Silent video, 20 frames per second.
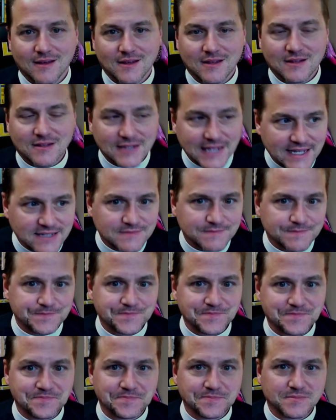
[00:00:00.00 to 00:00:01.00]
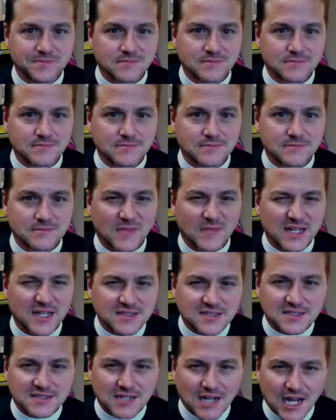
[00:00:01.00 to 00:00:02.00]
Lent is
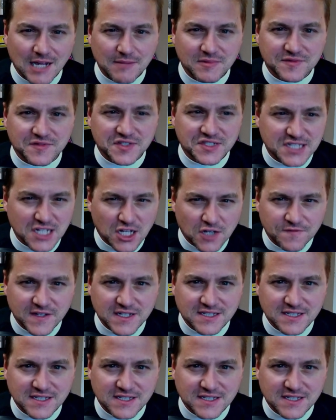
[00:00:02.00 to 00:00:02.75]
a time of self